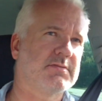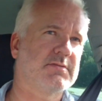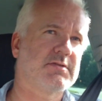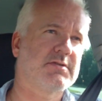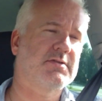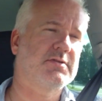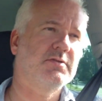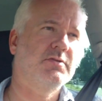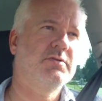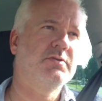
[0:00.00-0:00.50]

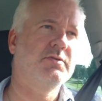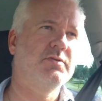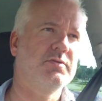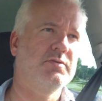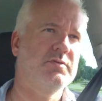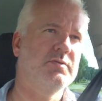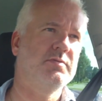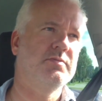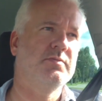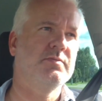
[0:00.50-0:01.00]

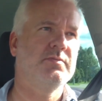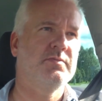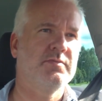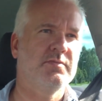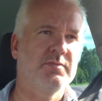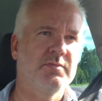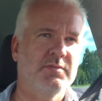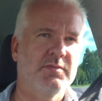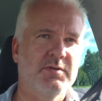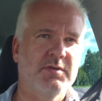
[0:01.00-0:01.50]
So
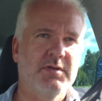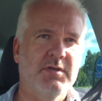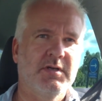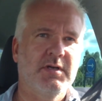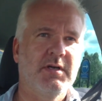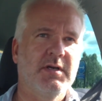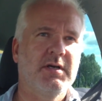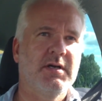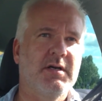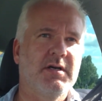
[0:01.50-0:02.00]

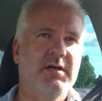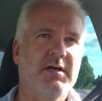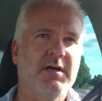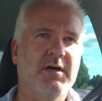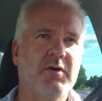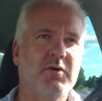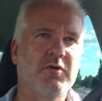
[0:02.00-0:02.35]
I